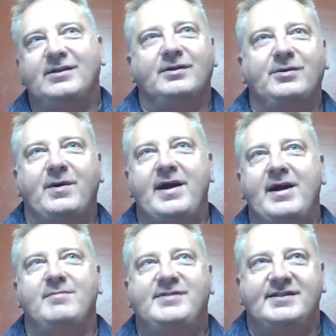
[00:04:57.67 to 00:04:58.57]
who I
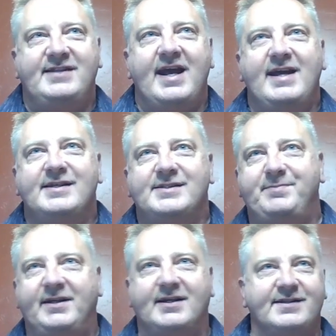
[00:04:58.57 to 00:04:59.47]
am today is
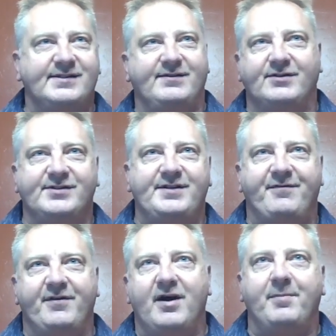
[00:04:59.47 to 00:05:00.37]
because of those
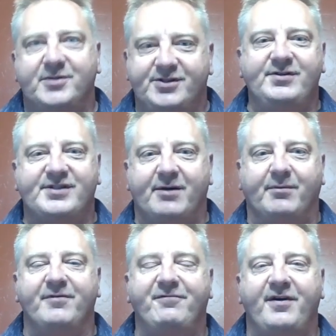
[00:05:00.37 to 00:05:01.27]
different opportunities that were
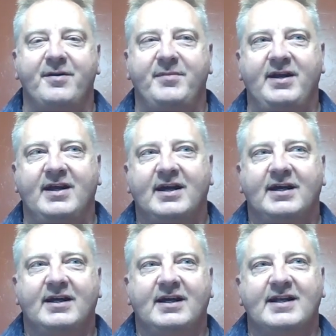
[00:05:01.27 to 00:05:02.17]
in front of me.
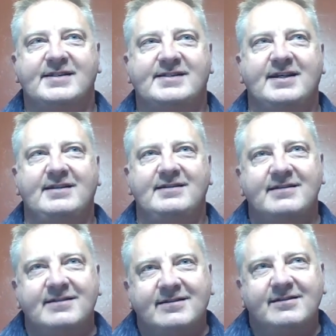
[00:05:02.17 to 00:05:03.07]
And I said,
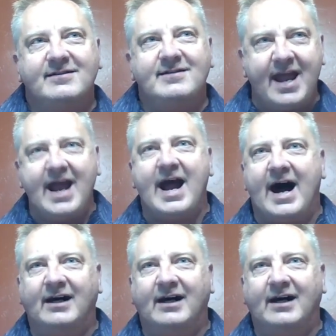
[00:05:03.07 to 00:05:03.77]
yeah,